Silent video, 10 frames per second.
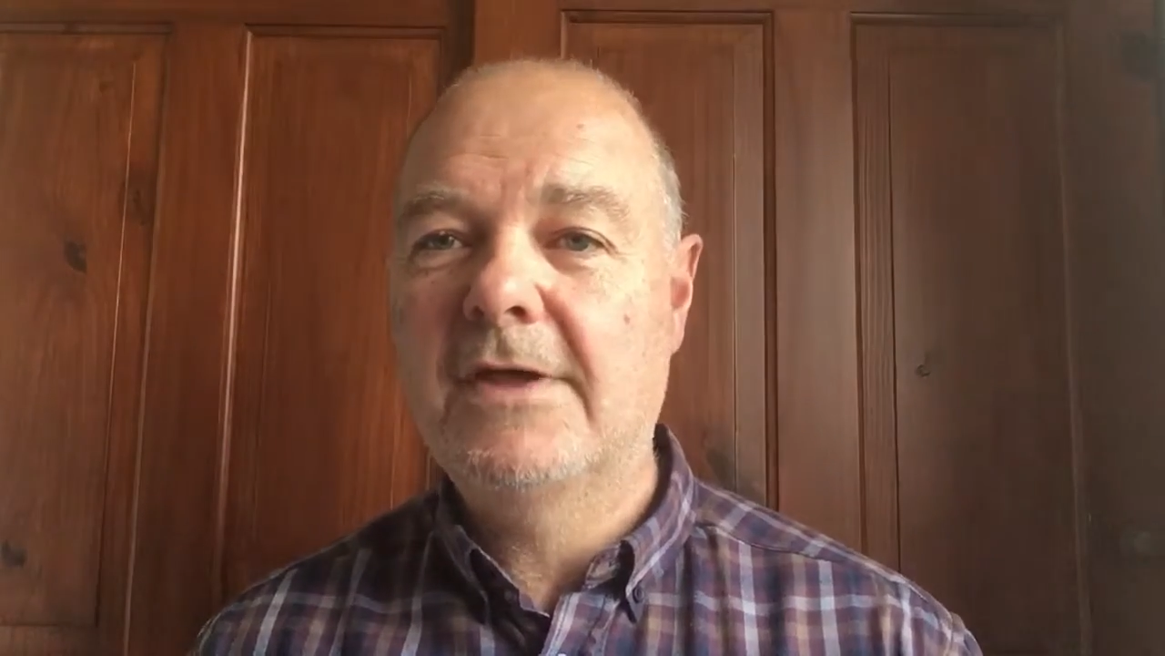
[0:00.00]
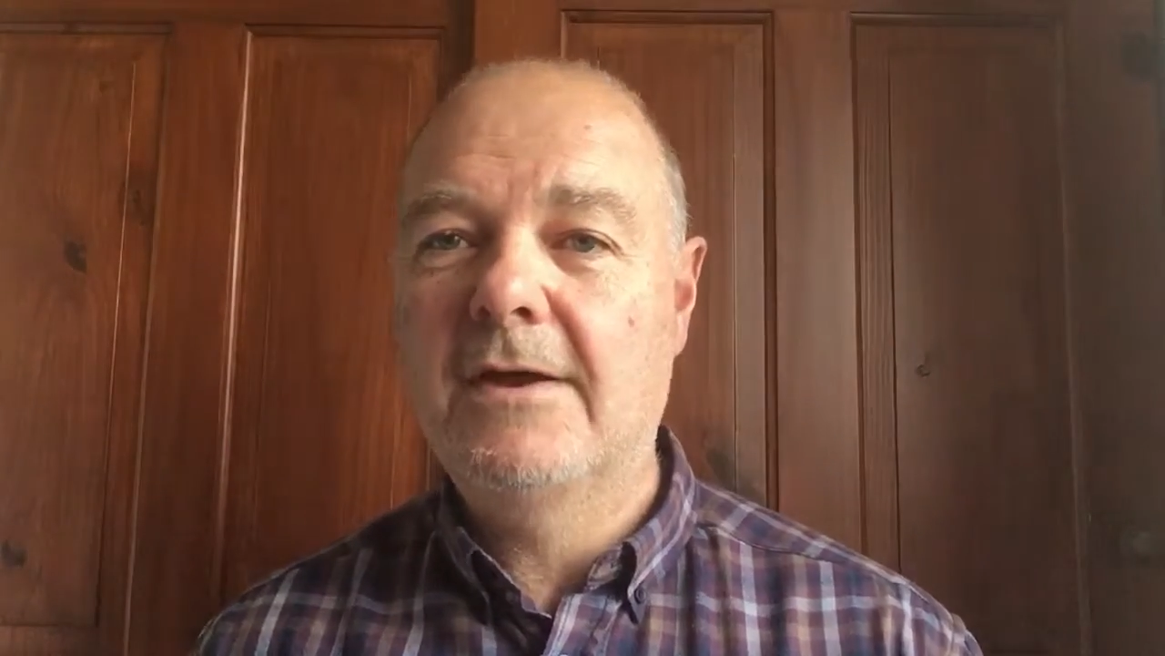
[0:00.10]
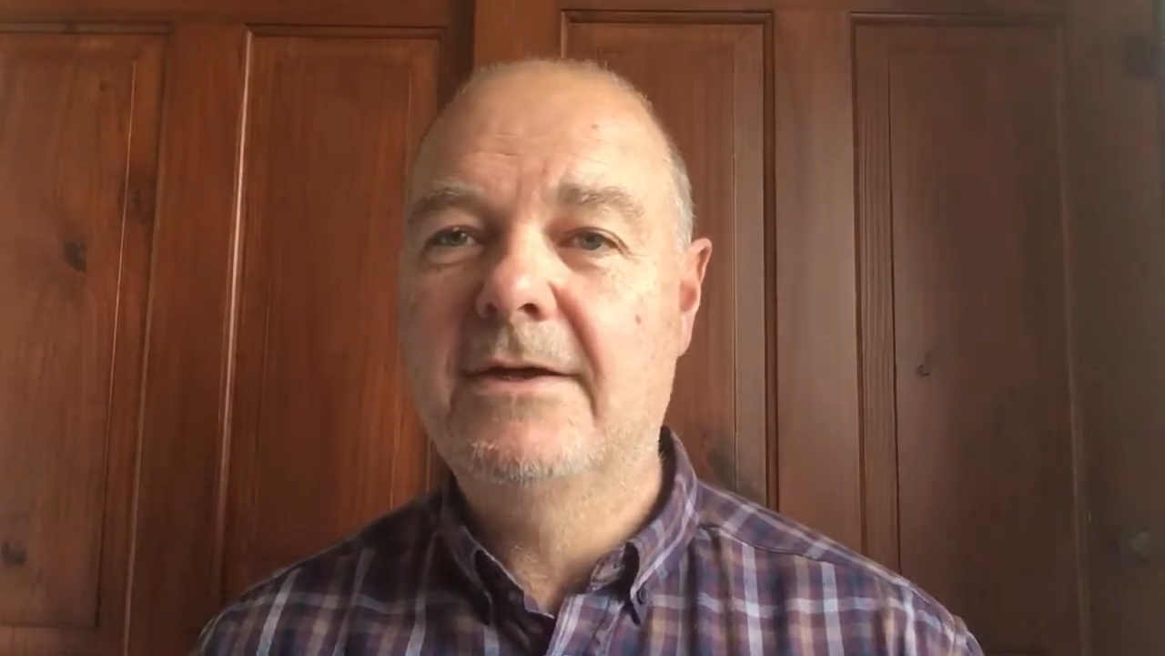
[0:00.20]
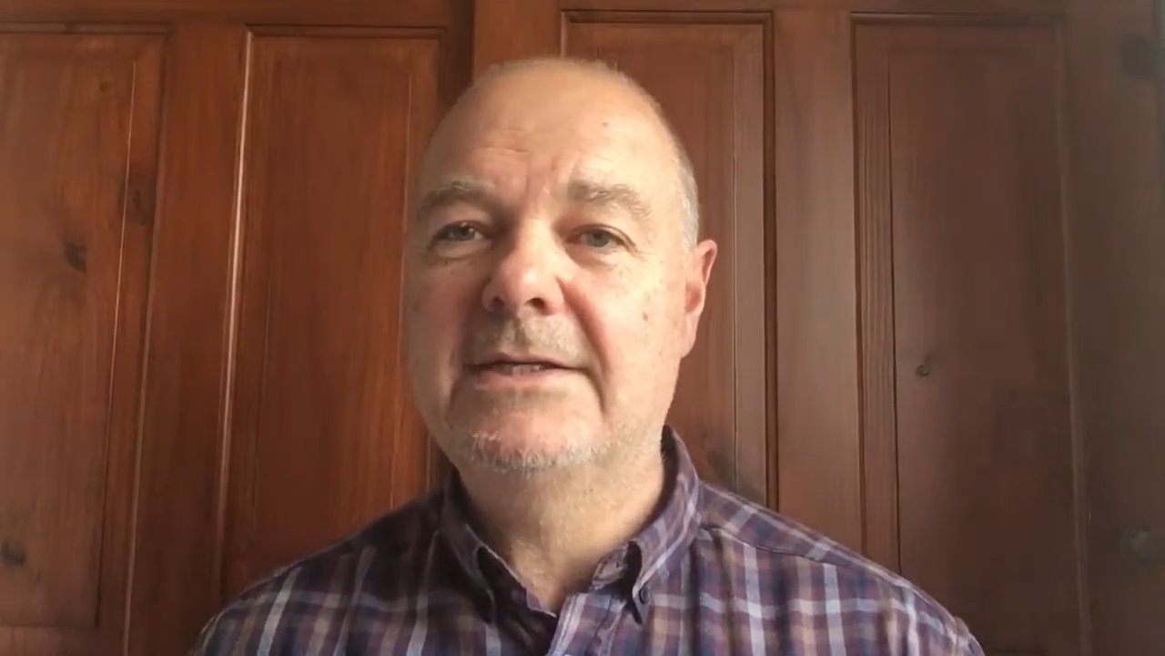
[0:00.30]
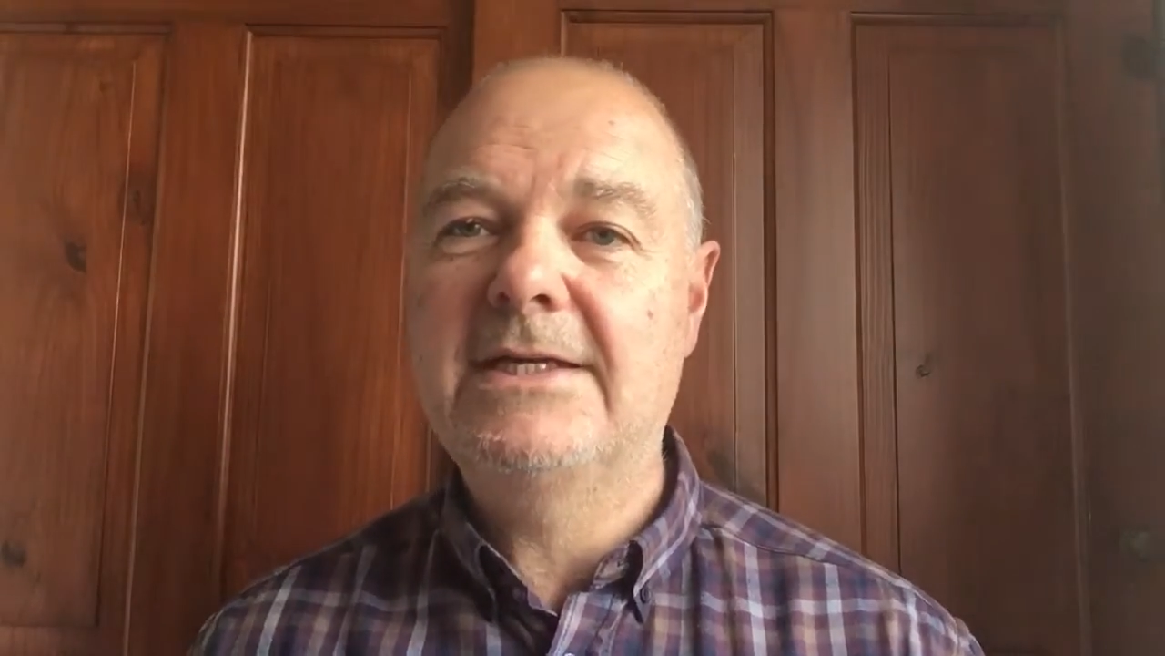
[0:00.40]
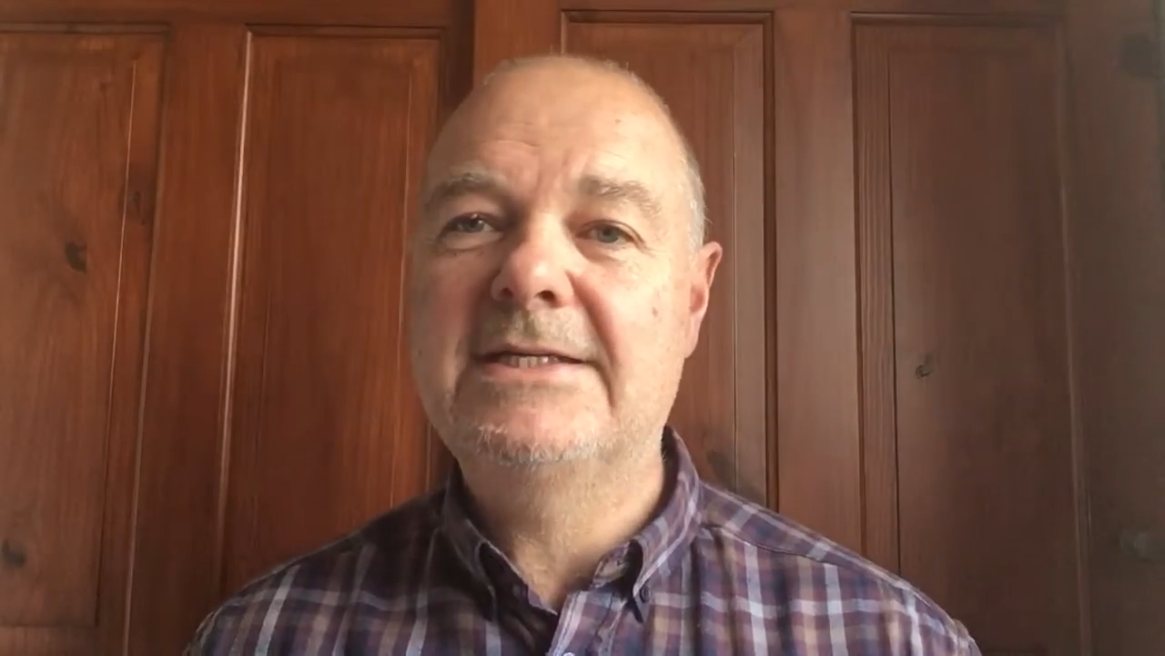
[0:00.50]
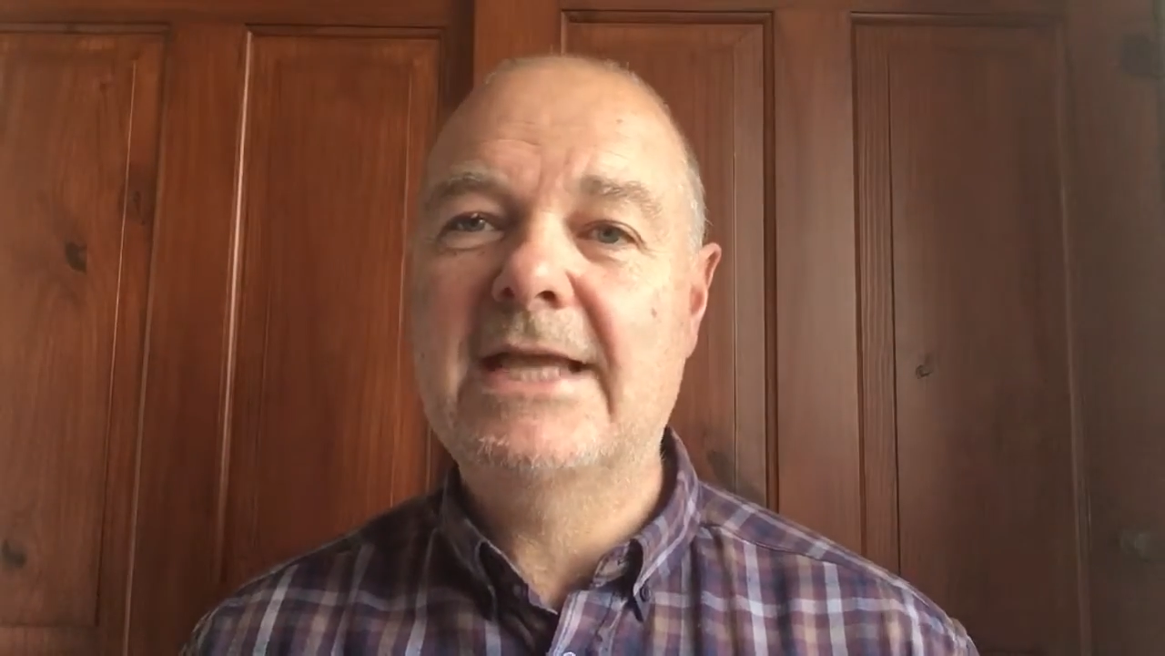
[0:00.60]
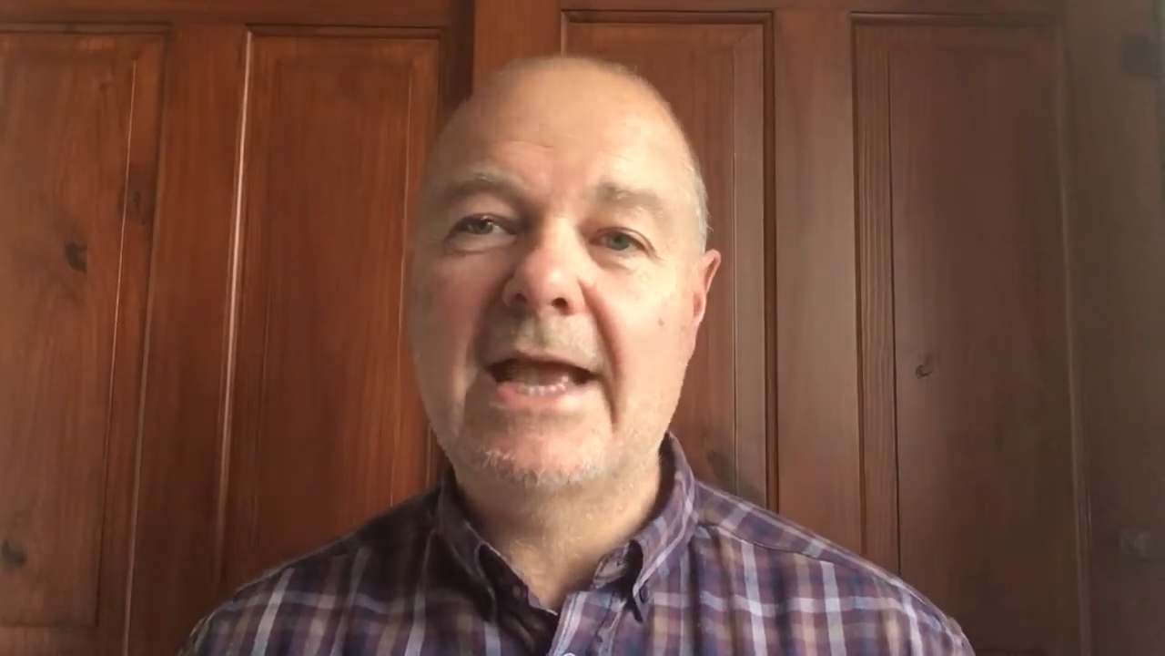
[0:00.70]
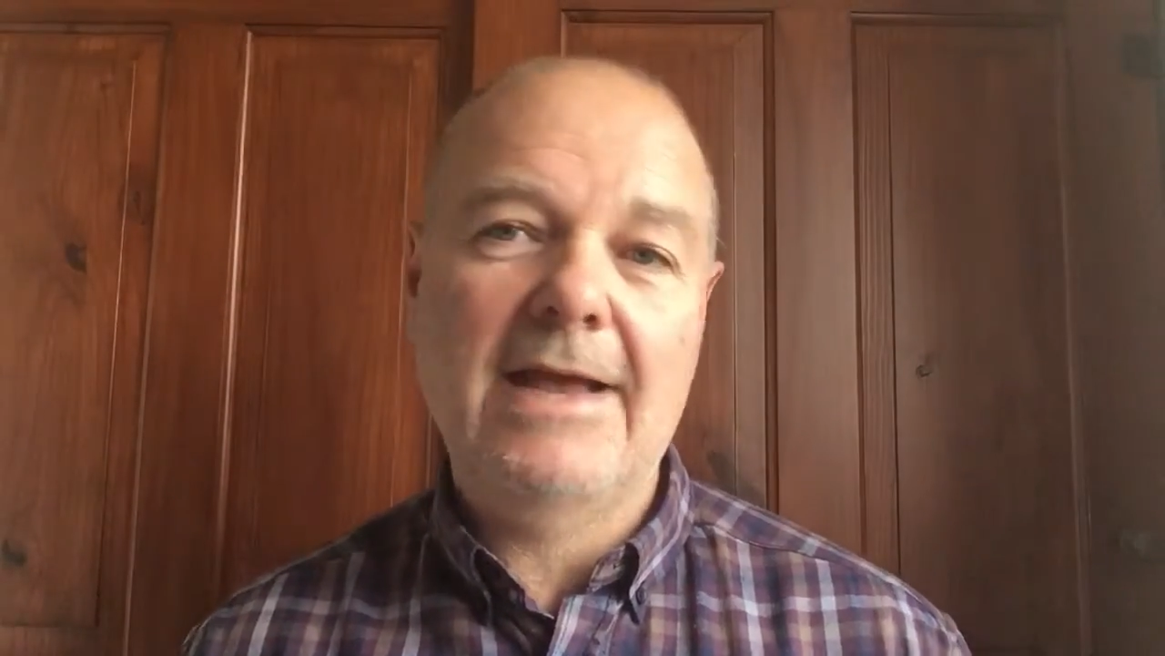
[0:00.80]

the hard disk